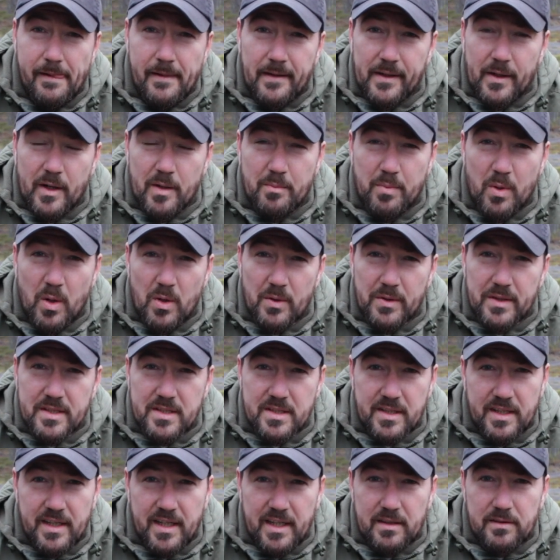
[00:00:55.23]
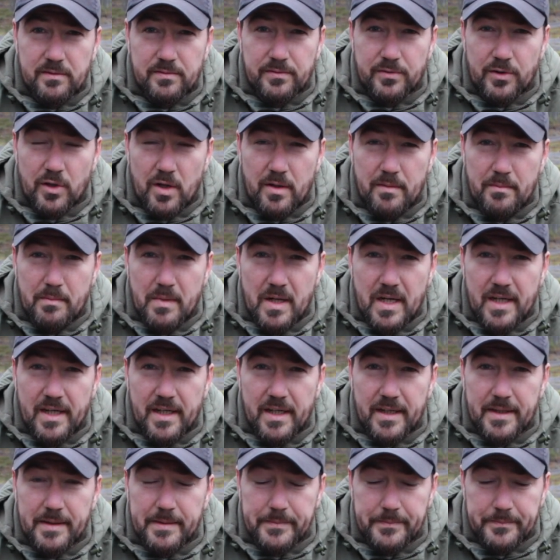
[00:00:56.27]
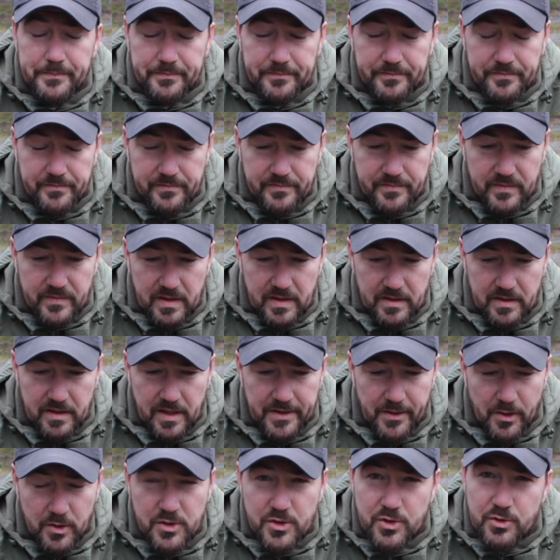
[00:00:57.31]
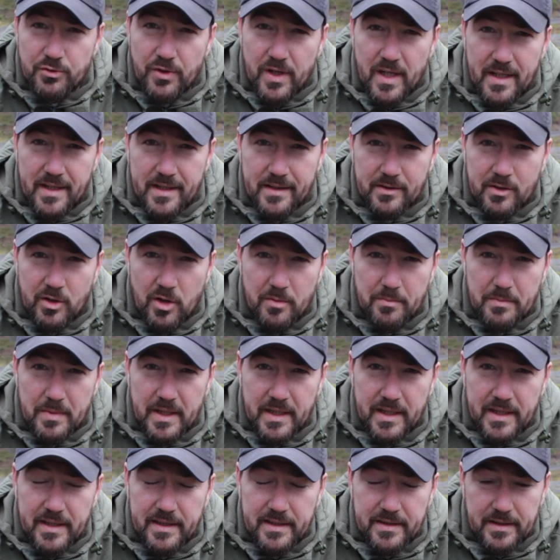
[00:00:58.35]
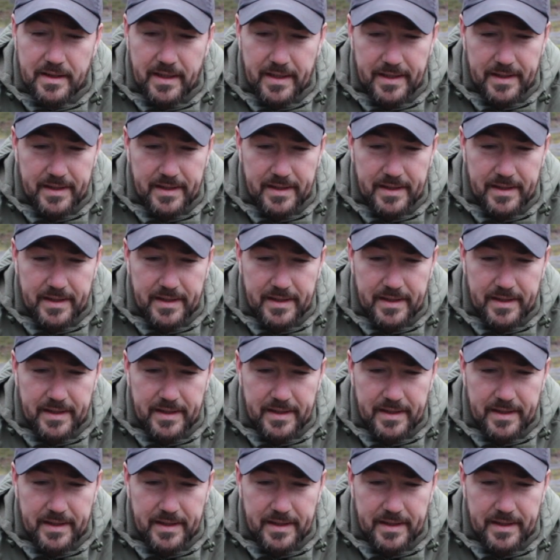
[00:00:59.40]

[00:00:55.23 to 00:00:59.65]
Now, I bought this kit from an Australian company,